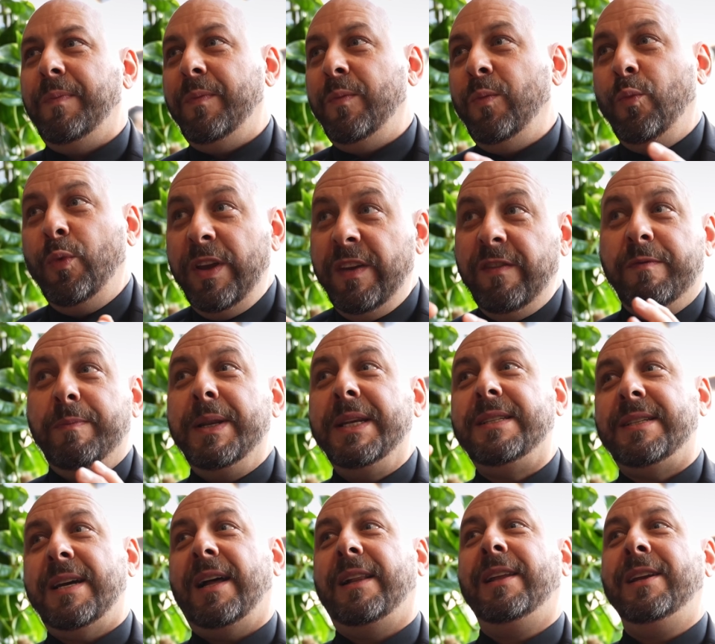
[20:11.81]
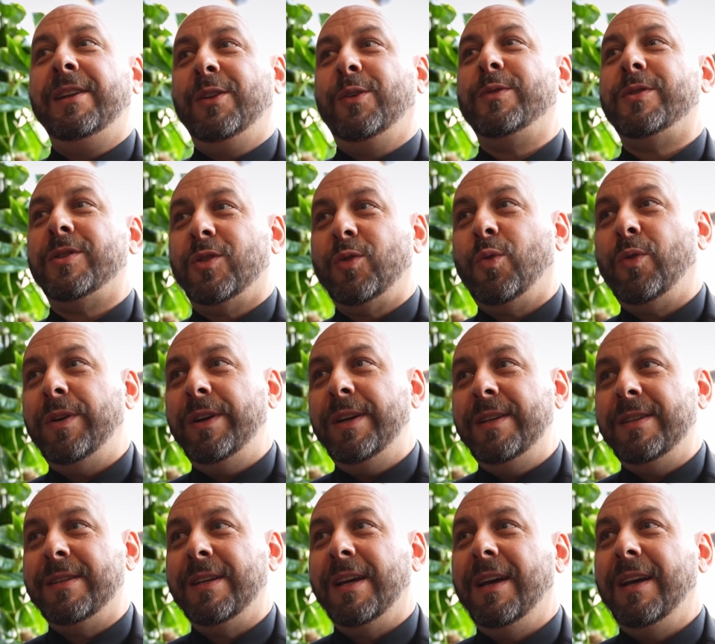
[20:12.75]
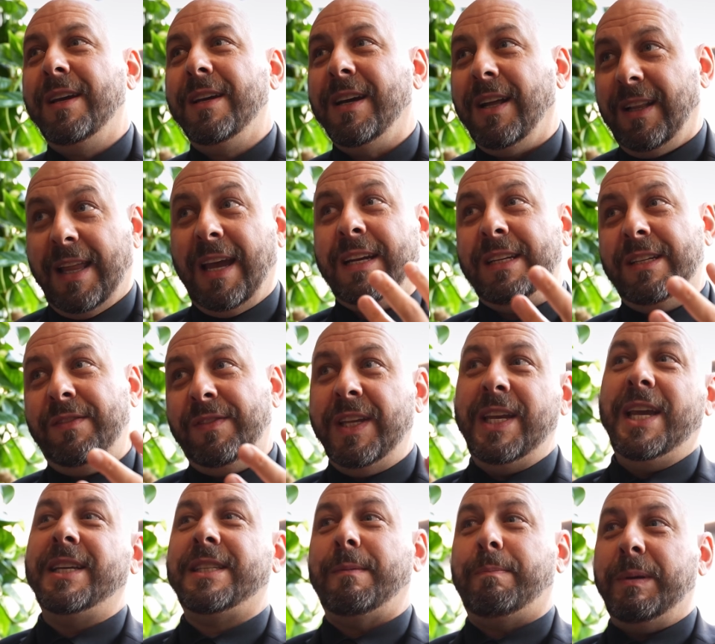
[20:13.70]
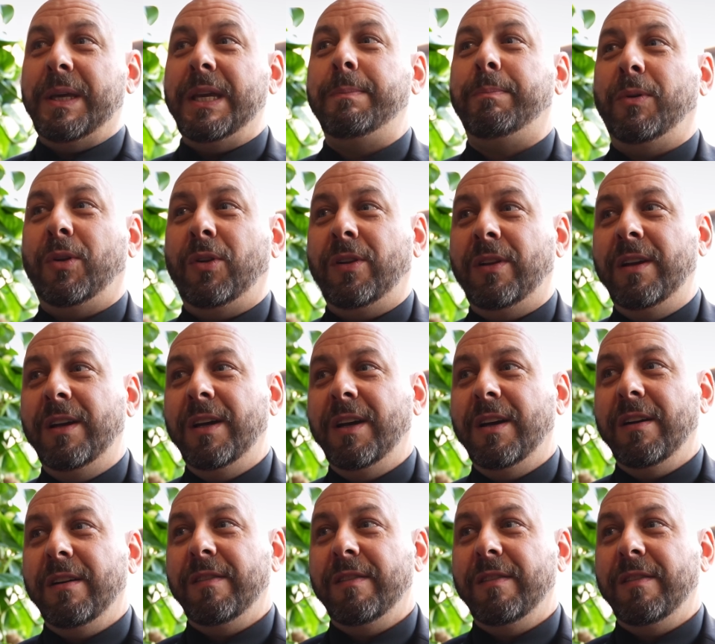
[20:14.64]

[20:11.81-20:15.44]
we've been telling those stories collectively as a people